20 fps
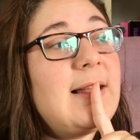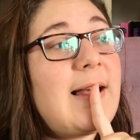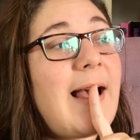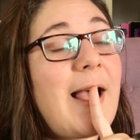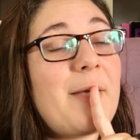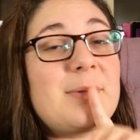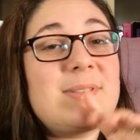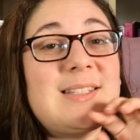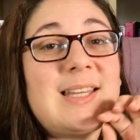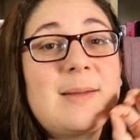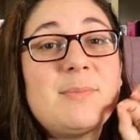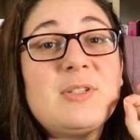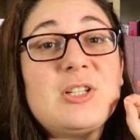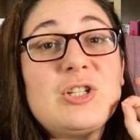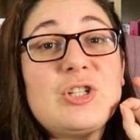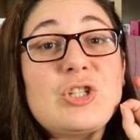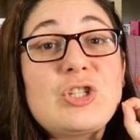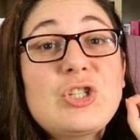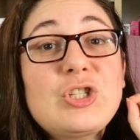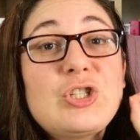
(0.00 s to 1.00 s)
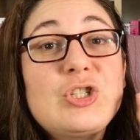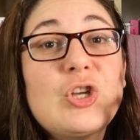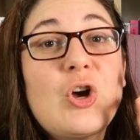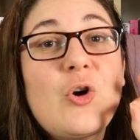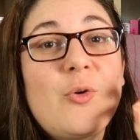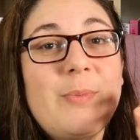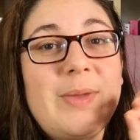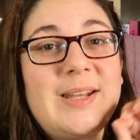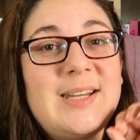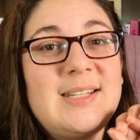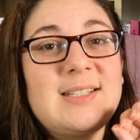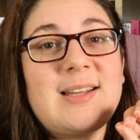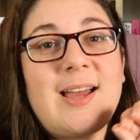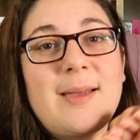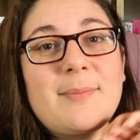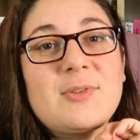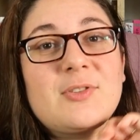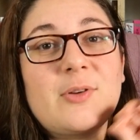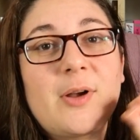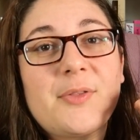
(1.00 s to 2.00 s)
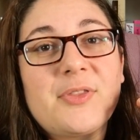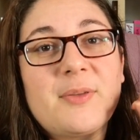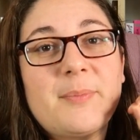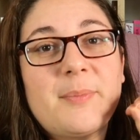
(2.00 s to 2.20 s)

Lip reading: I was tempted so many times throughout the